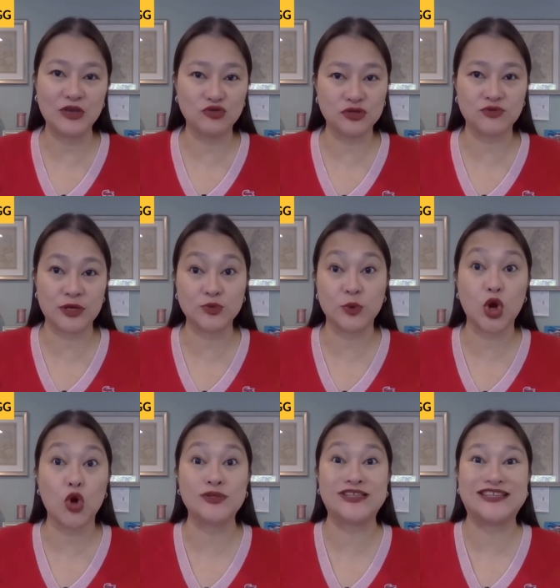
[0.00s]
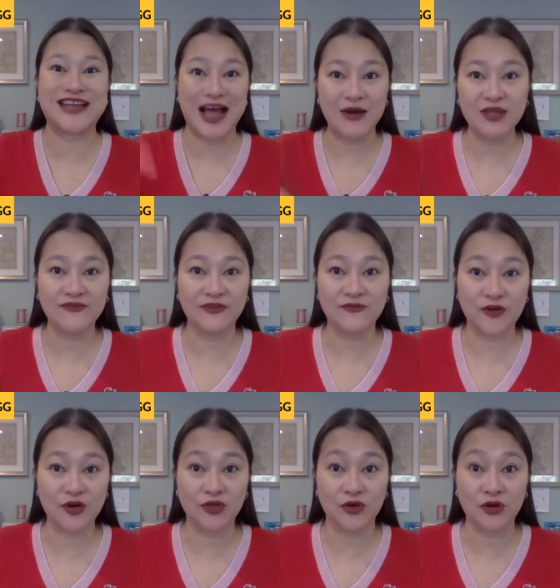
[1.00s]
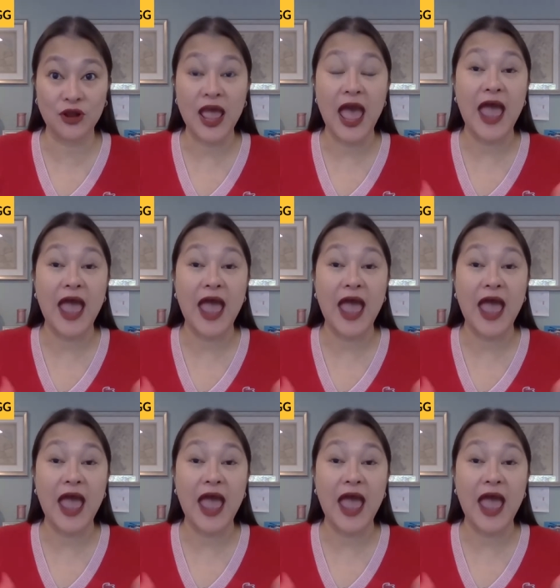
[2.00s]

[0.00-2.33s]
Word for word: interest rates will go down even further